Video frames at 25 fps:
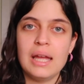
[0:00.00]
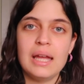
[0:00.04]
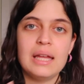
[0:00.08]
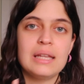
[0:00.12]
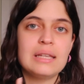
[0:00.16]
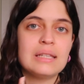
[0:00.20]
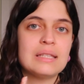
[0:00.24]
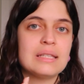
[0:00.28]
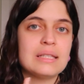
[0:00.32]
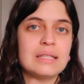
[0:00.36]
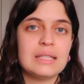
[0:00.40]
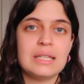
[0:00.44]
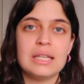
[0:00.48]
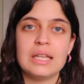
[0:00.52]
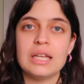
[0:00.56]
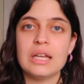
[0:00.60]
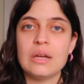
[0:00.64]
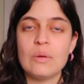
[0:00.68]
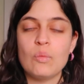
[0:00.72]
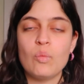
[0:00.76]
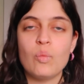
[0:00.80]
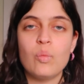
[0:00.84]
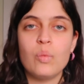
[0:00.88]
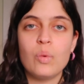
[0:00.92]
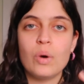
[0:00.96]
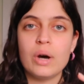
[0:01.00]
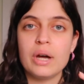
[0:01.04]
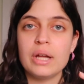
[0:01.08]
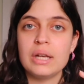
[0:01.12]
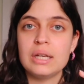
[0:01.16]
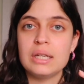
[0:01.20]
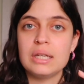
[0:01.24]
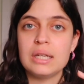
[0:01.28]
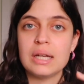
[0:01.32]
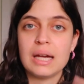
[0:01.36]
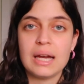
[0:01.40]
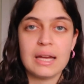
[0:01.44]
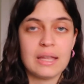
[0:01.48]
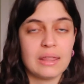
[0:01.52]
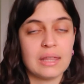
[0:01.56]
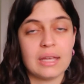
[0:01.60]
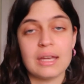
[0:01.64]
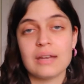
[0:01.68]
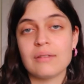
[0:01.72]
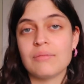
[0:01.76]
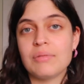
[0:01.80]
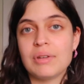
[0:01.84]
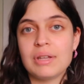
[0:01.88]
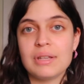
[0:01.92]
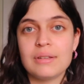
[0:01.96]
and seeing what I
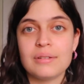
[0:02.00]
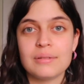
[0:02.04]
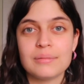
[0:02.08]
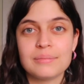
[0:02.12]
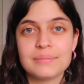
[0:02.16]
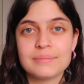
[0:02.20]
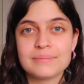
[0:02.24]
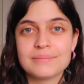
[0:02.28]
think of it.